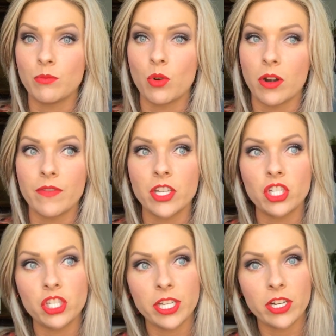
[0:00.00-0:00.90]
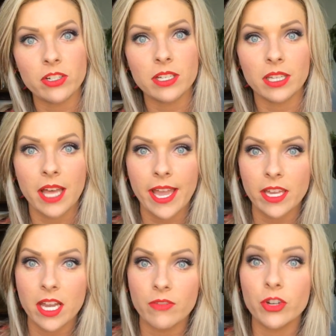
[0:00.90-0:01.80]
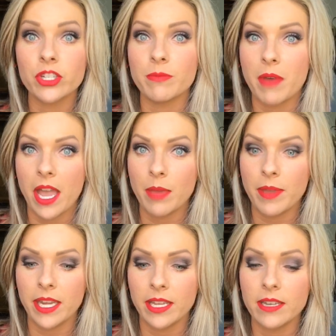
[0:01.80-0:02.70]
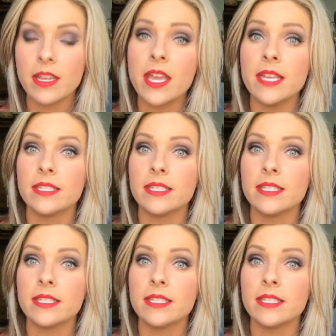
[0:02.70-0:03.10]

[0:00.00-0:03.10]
more of a sheer to light coverage in my opinion.